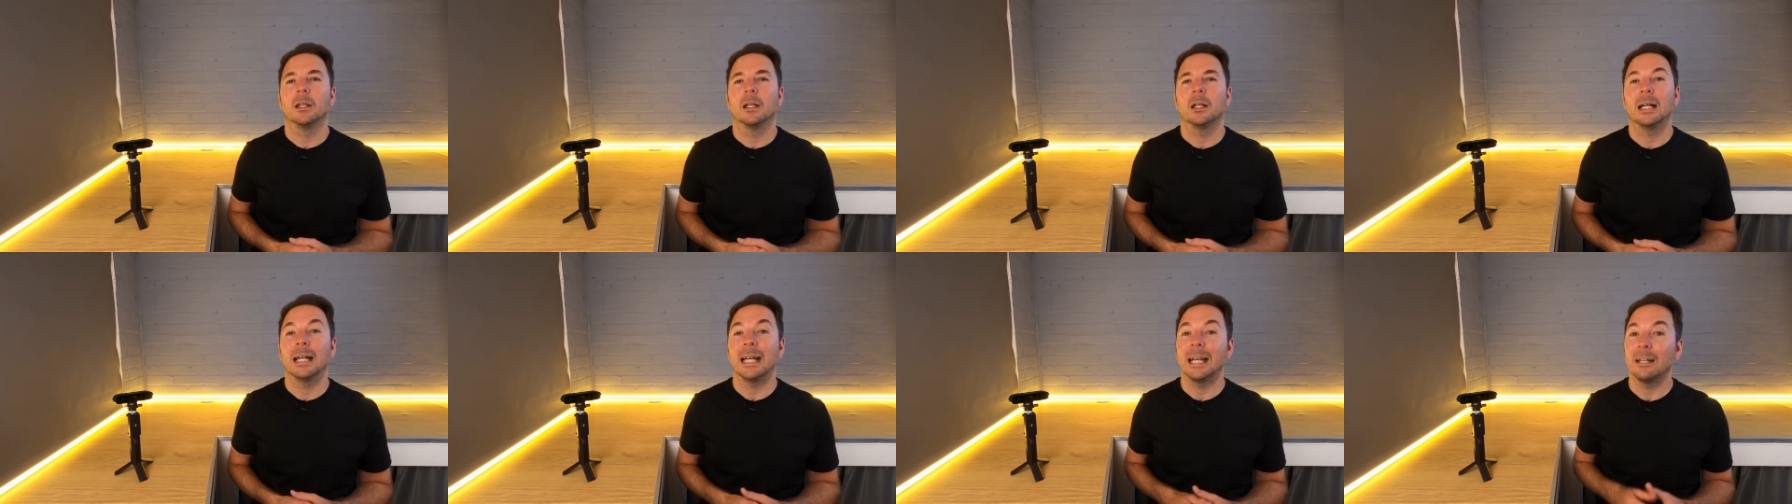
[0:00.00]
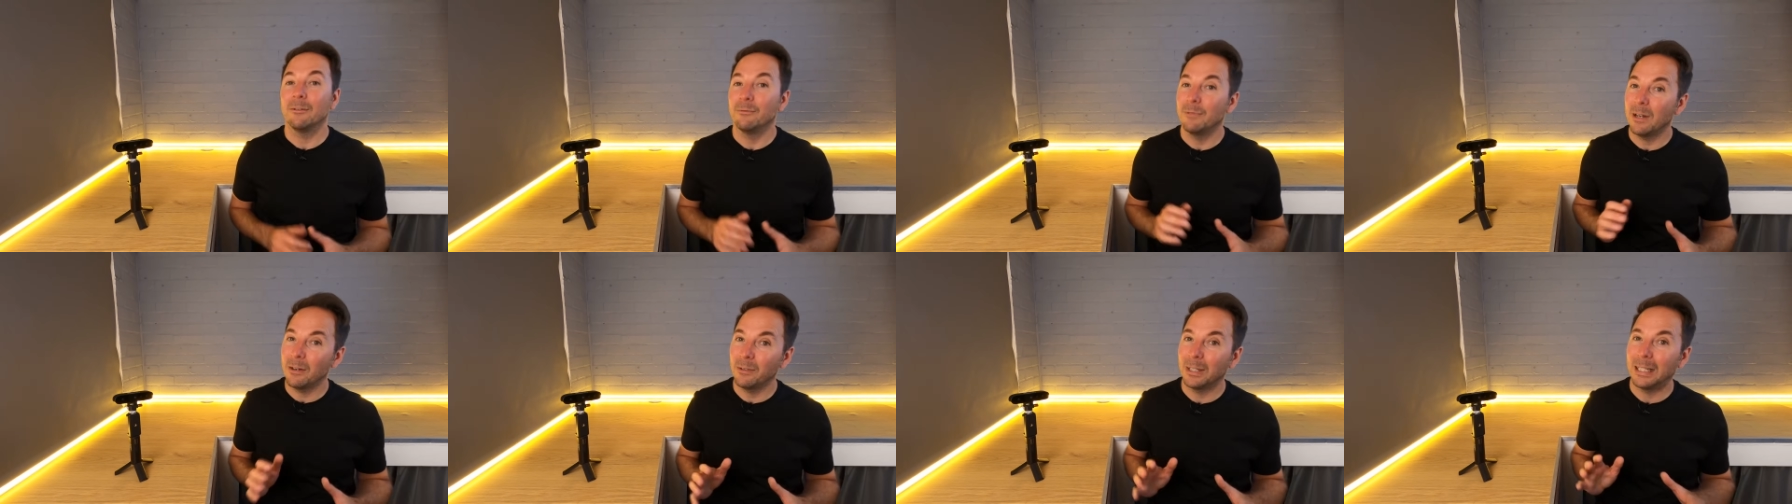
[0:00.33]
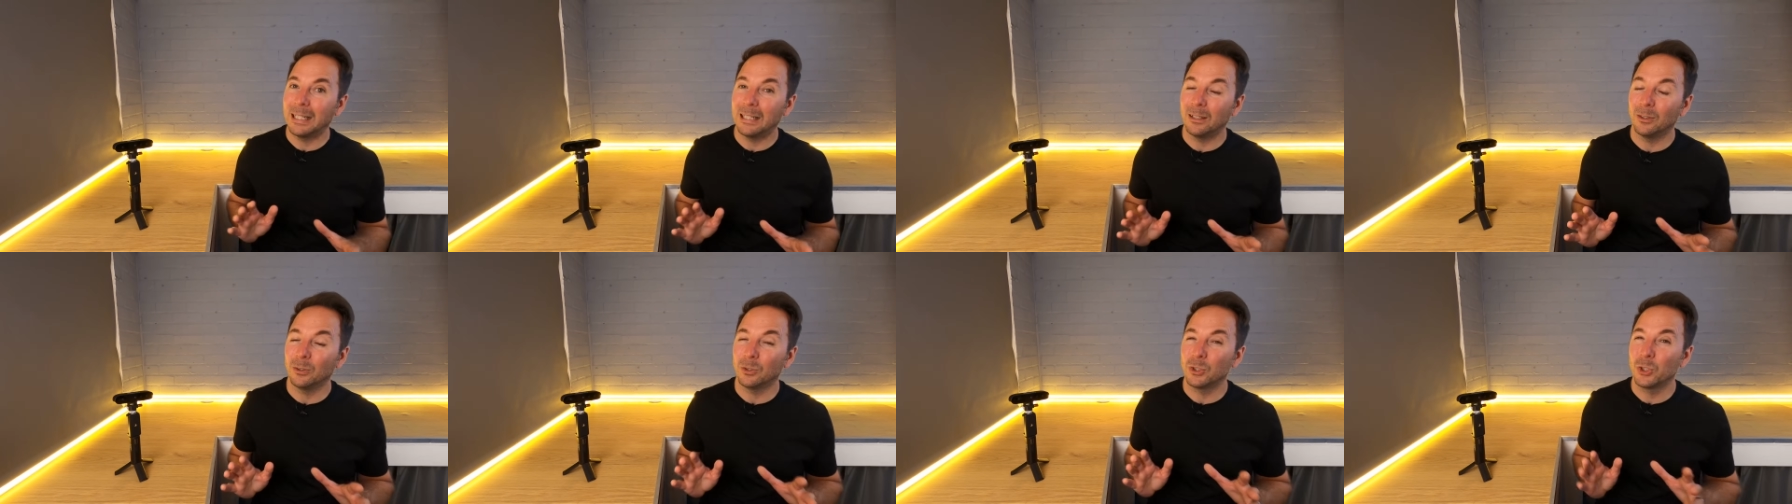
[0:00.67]
I had very
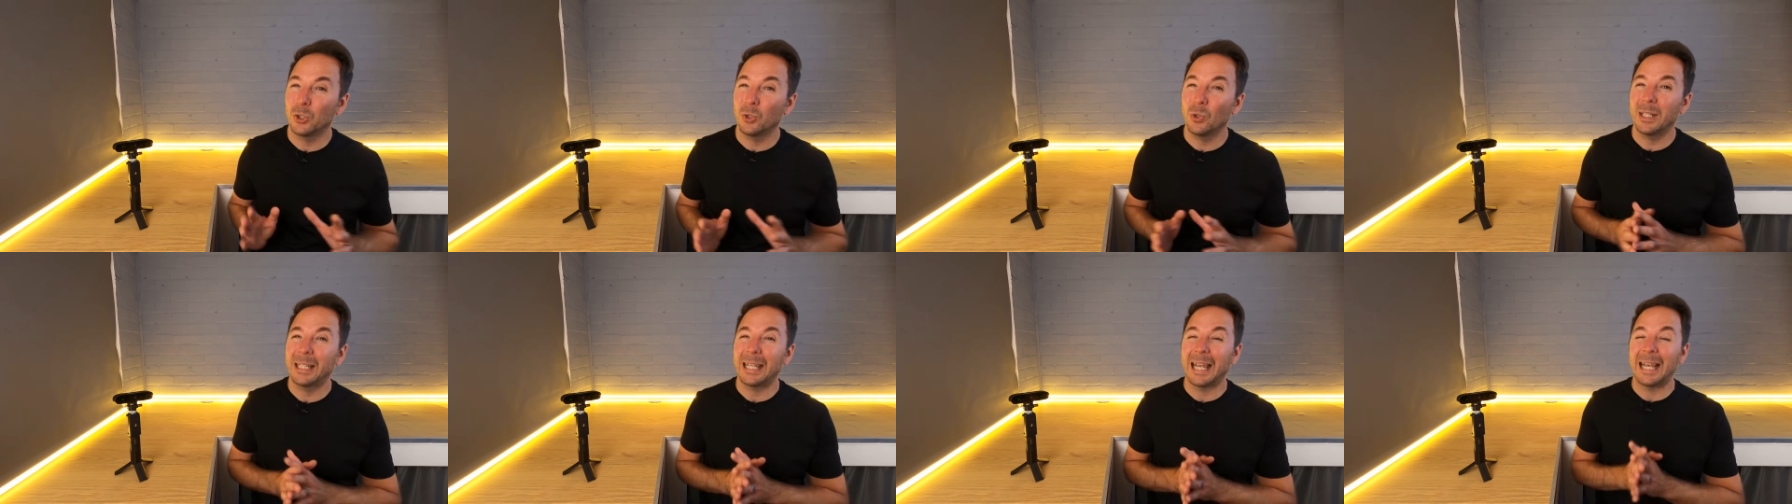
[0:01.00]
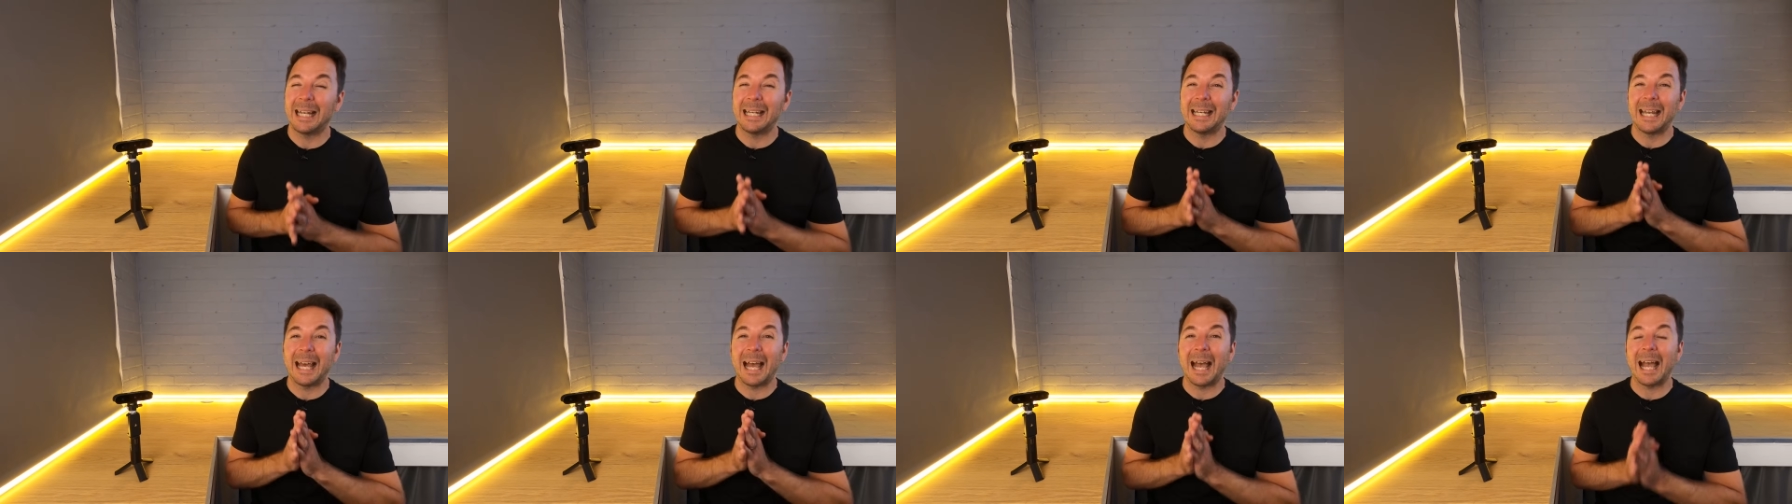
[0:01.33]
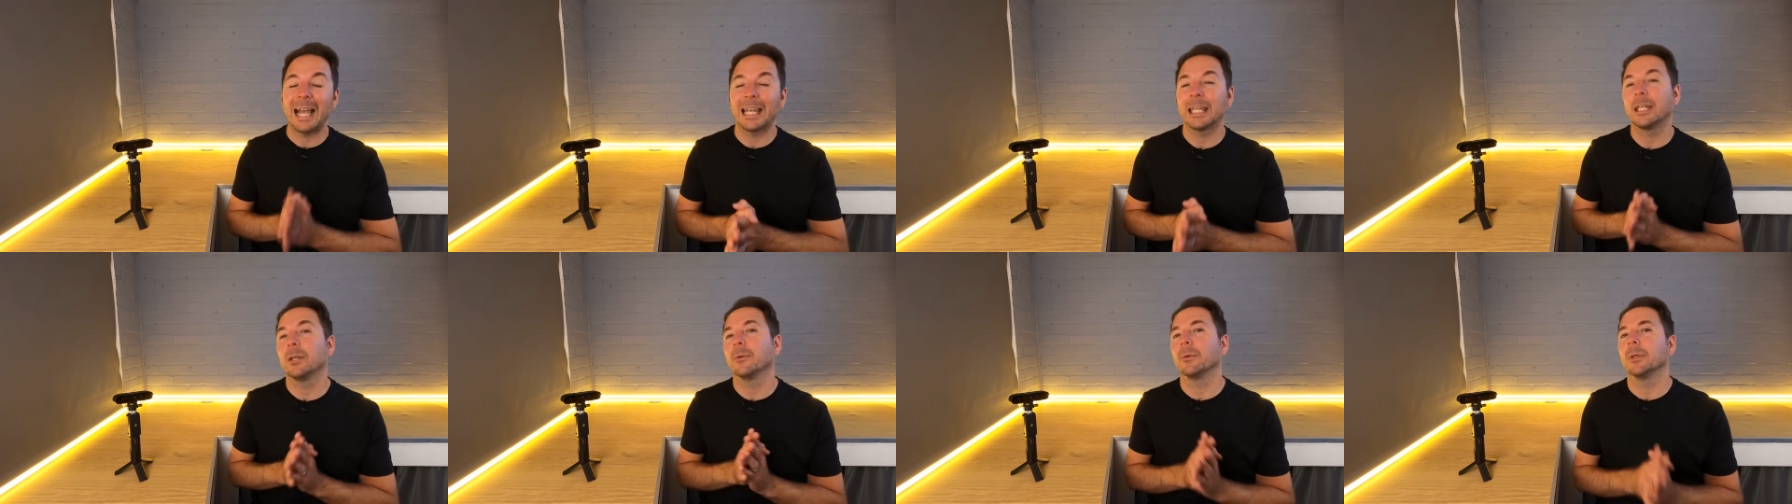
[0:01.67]
little joy getting
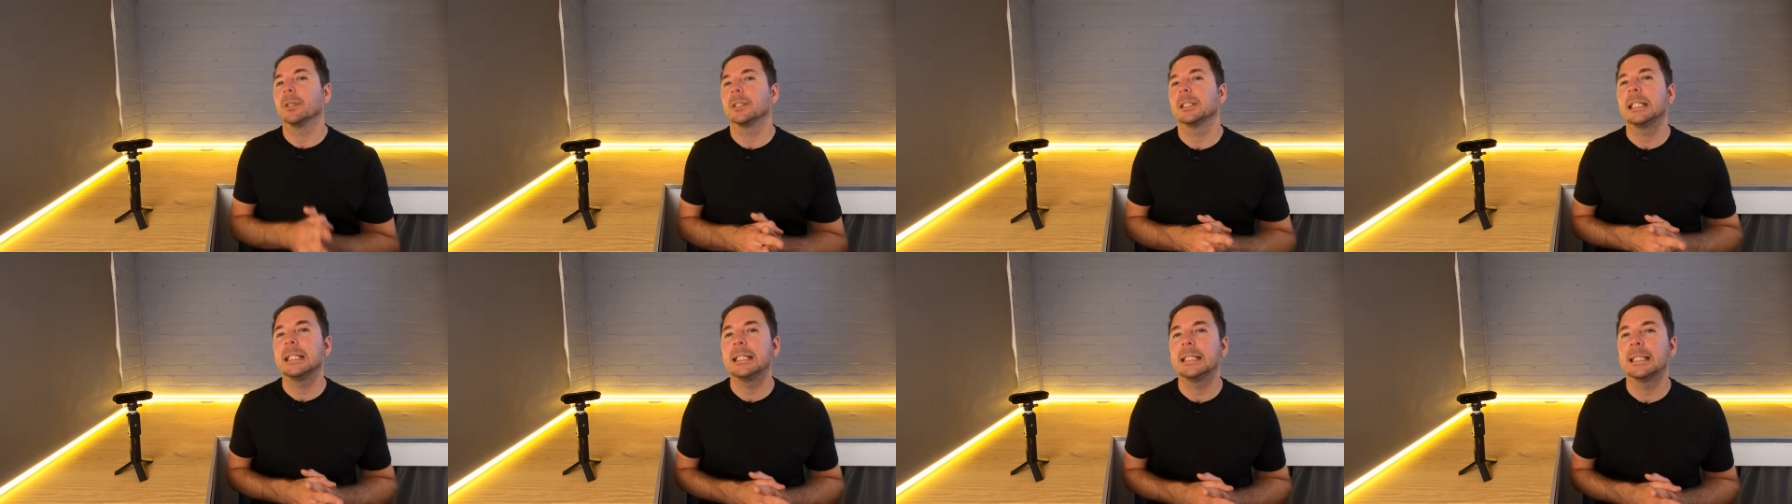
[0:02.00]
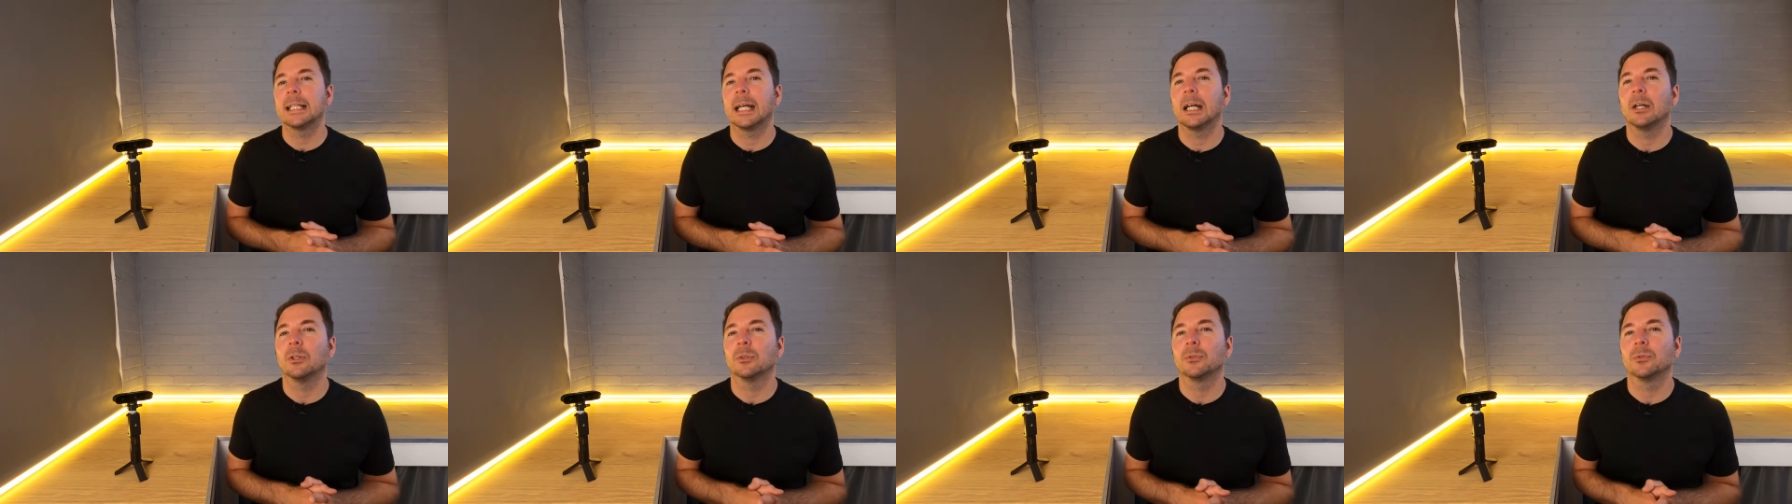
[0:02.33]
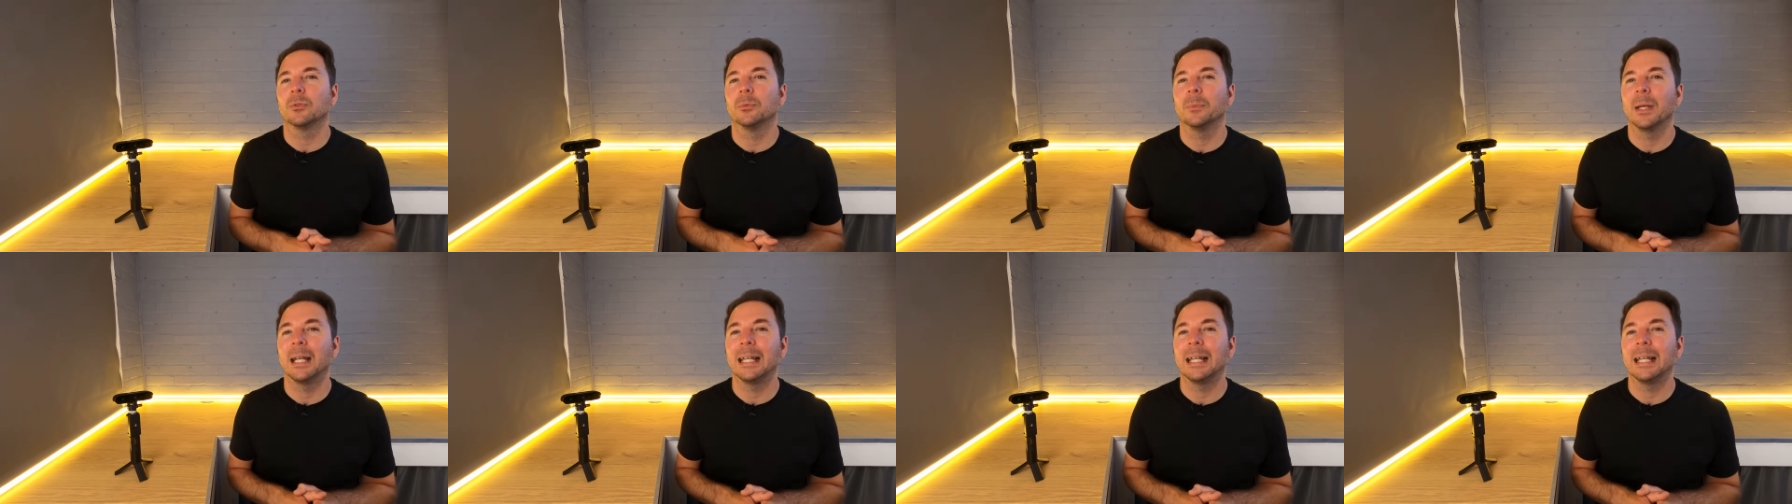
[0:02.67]
accurate details from